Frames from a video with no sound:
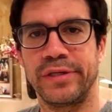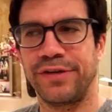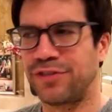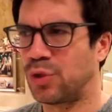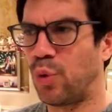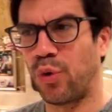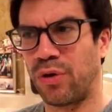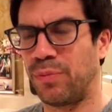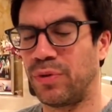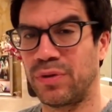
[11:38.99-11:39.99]
If it's
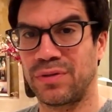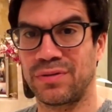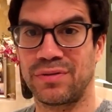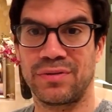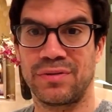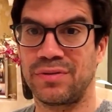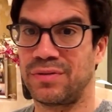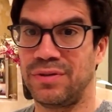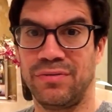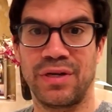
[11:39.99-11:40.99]
horrible,
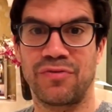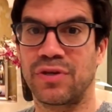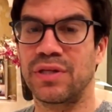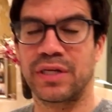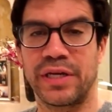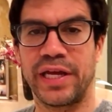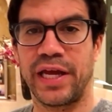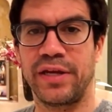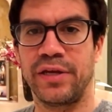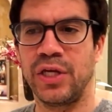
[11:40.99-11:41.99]
you never click again.